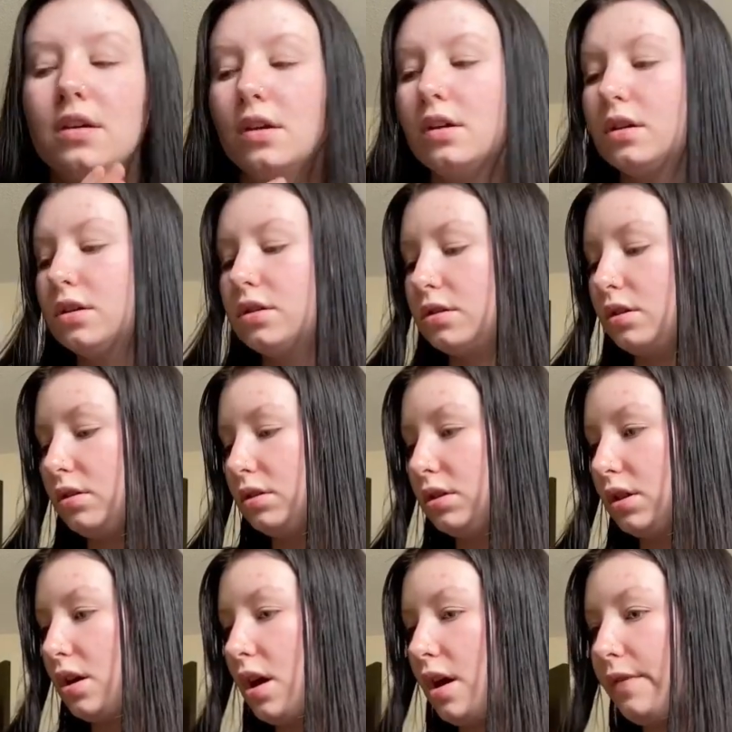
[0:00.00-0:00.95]
start
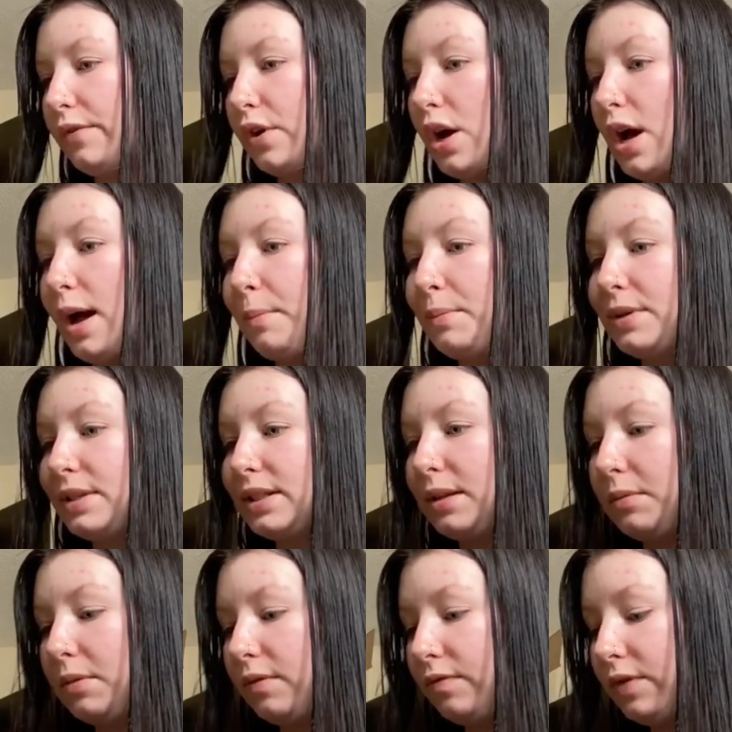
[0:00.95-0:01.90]
to cover up
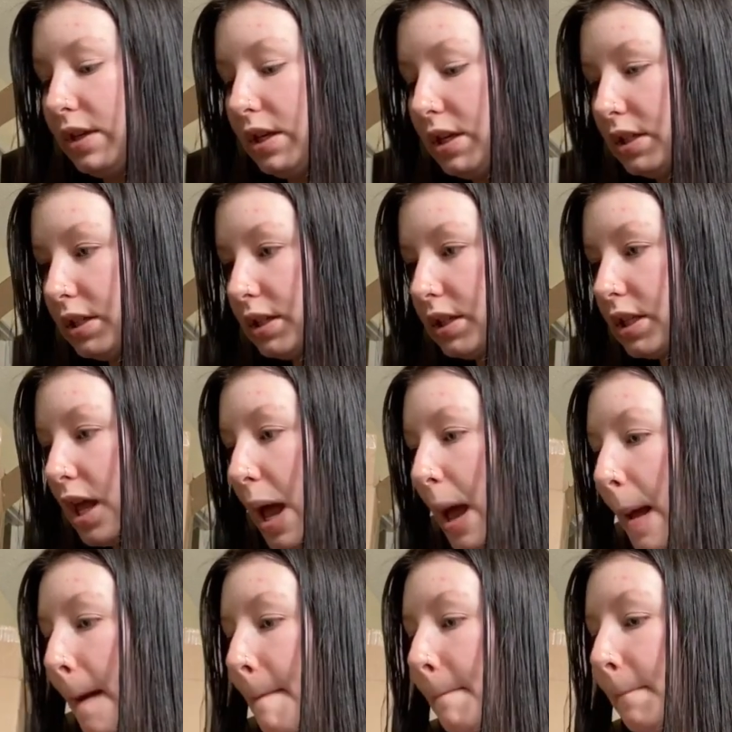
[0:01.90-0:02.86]
some of these
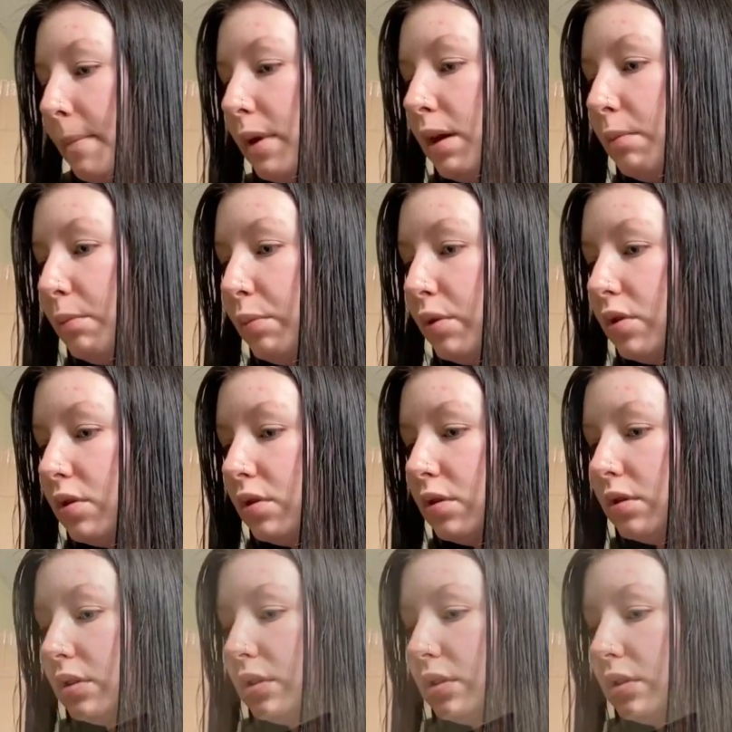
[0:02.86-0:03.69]
pimples. What